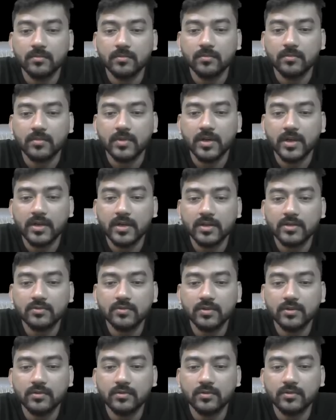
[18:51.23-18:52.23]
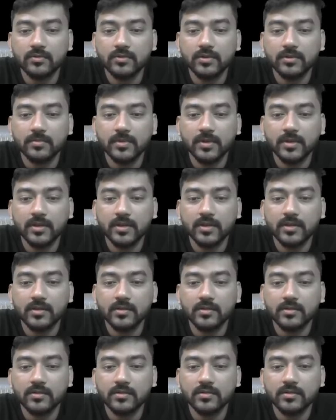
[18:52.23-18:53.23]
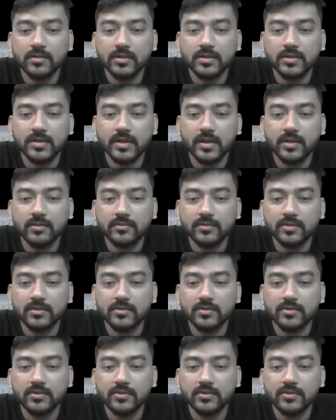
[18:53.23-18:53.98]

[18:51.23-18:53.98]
minus 1 whole to the power n. This kind of